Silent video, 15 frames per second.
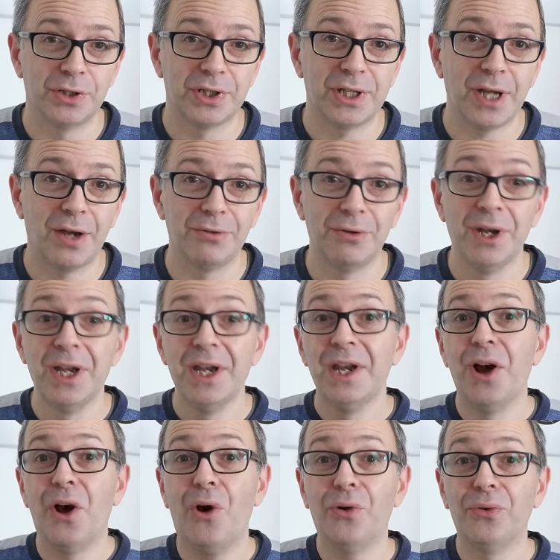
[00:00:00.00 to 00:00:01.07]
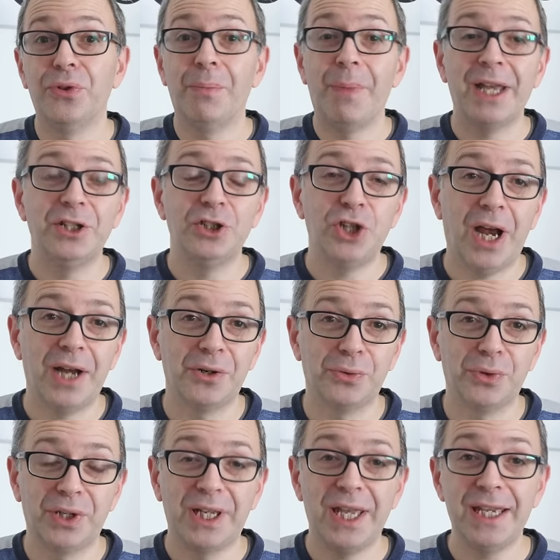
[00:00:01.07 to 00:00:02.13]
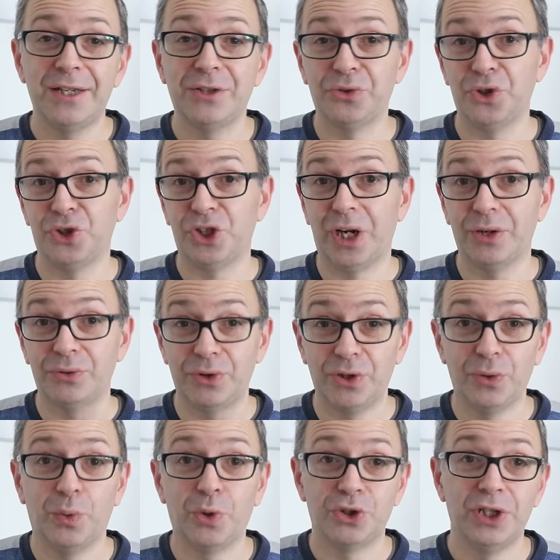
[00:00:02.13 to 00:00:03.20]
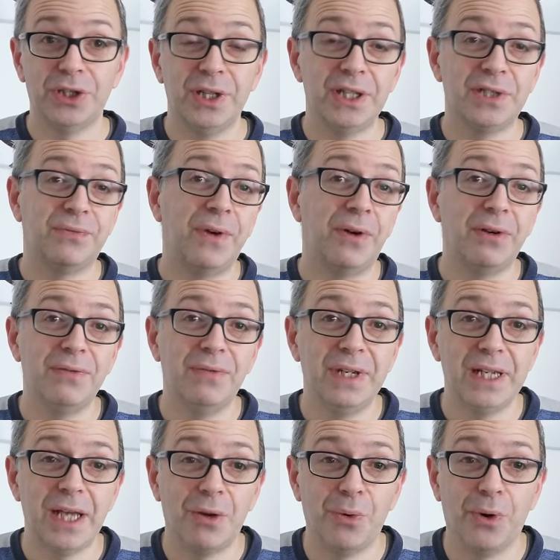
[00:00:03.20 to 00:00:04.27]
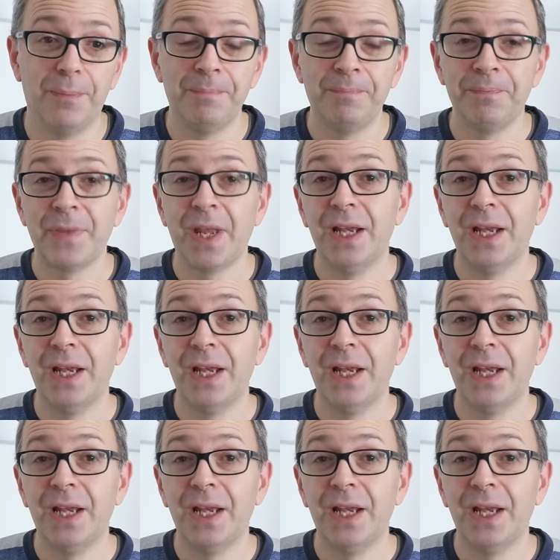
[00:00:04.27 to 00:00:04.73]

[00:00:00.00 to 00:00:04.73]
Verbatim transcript: So on the main channel, the Geekanoids channel that you're watching this very video on,